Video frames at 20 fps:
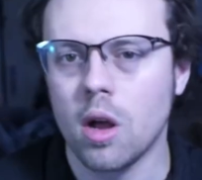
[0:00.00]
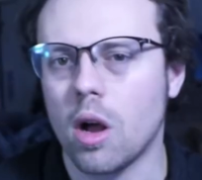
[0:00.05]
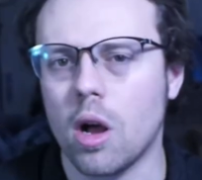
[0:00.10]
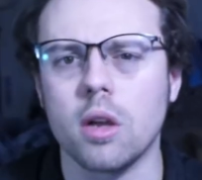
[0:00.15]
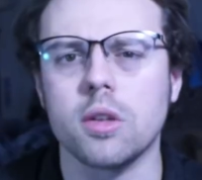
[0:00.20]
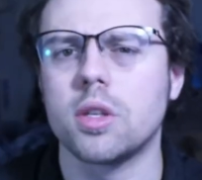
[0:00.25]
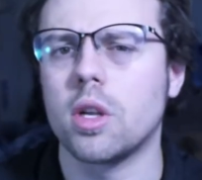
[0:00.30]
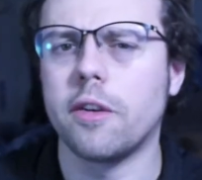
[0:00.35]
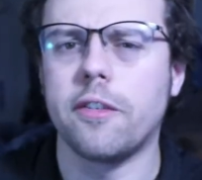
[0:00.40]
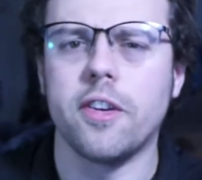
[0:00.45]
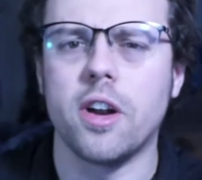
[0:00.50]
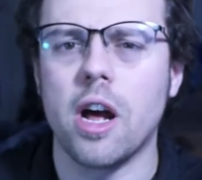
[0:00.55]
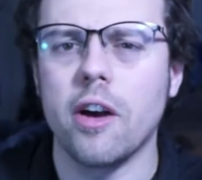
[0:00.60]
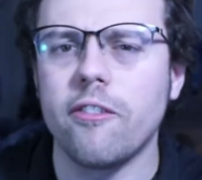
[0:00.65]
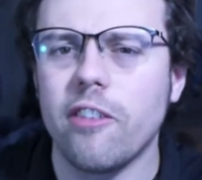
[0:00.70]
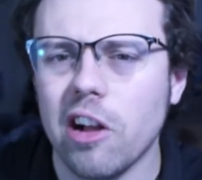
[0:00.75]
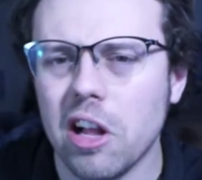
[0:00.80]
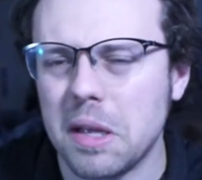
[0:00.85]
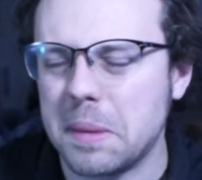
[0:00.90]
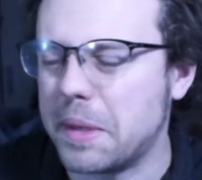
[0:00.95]
Also, if you're not
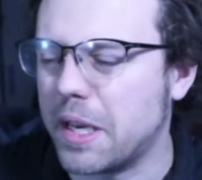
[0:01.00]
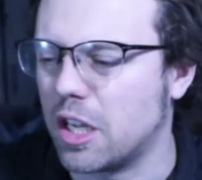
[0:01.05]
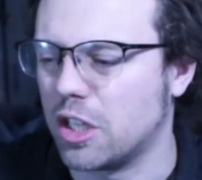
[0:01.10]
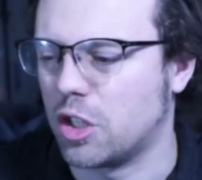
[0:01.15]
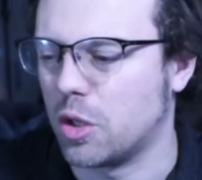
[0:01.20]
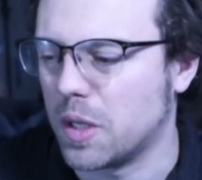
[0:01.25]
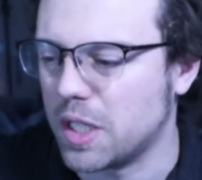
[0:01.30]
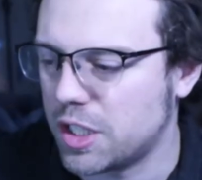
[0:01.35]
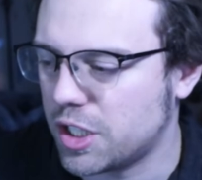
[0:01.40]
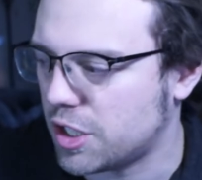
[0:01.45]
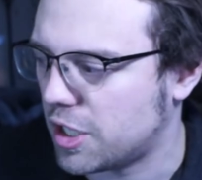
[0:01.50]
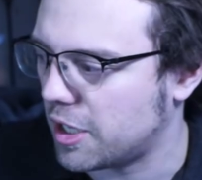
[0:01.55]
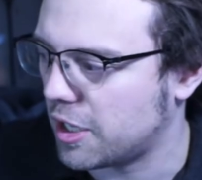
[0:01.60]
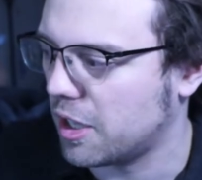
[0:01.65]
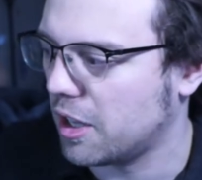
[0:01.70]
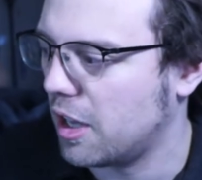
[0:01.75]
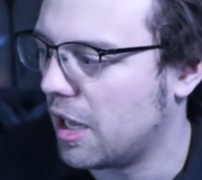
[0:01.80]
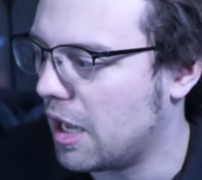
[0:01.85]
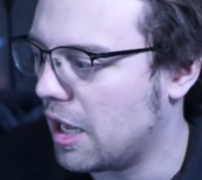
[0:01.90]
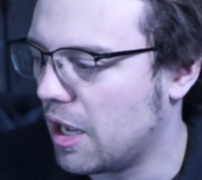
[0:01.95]
following me on Twitch
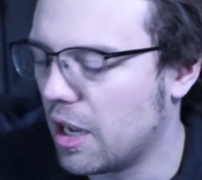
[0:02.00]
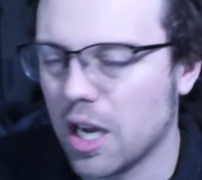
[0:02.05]
still,